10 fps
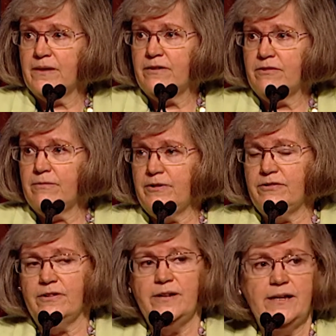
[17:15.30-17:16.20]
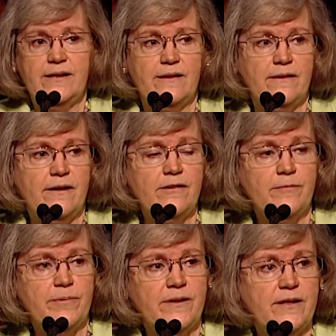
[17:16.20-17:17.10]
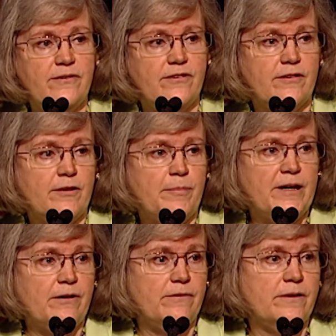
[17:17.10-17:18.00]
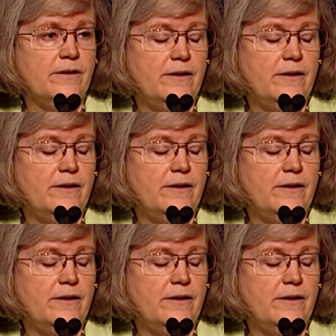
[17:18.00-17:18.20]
So we started getting a lot of complaints about